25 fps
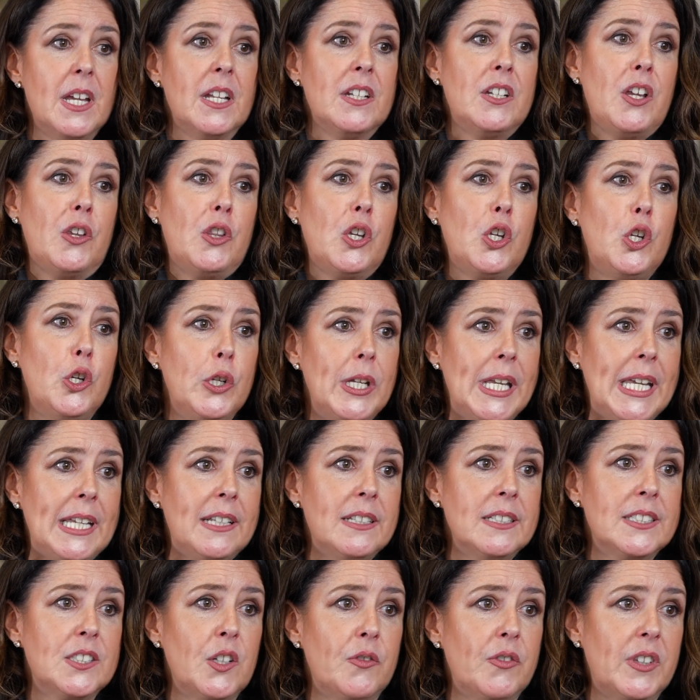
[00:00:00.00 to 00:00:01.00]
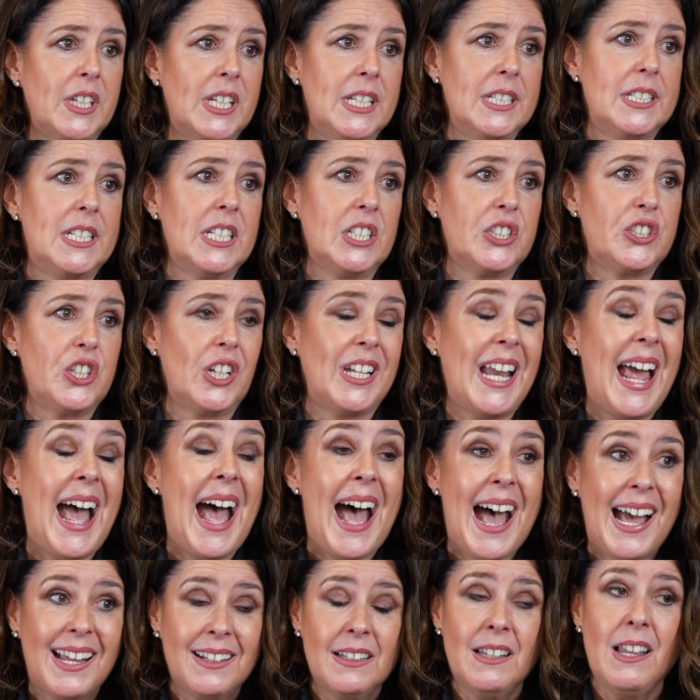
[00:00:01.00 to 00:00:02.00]
Now, the uniqueness of the condition
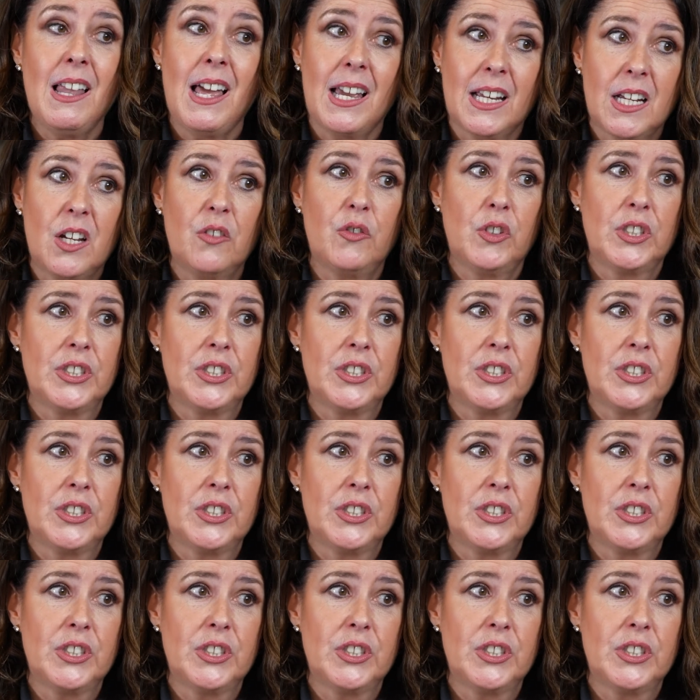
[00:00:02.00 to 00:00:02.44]
and lack of